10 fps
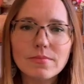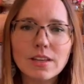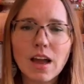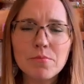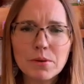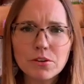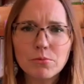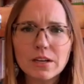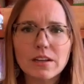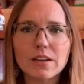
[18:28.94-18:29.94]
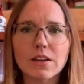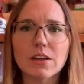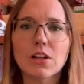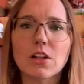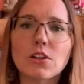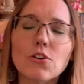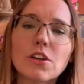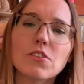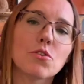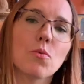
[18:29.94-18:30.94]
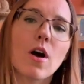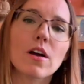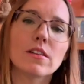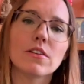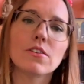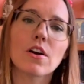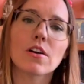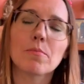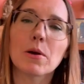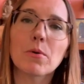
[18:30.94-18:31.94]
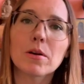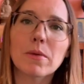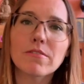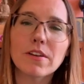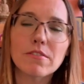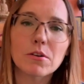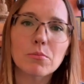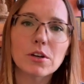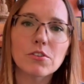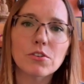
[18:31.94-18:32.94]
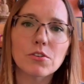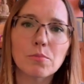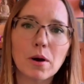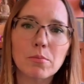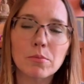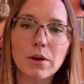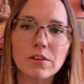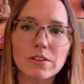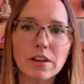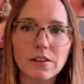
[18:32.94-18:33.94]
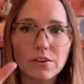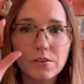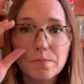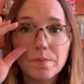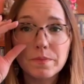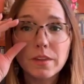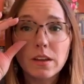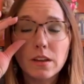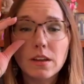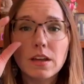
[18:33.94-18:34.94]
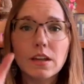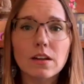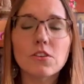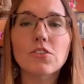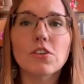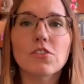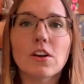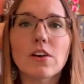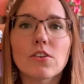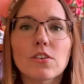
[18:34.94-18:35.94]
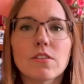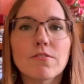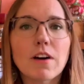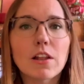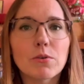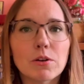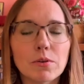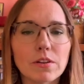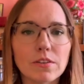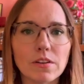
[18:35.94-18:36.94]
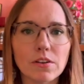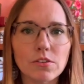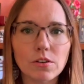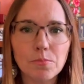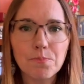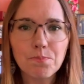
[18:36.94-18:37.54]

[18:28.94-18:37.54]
I've been reading Learning to Walk in the Dark by one of my favorite preachers, Barbara Brown Taylor. In it, she shares the following realization.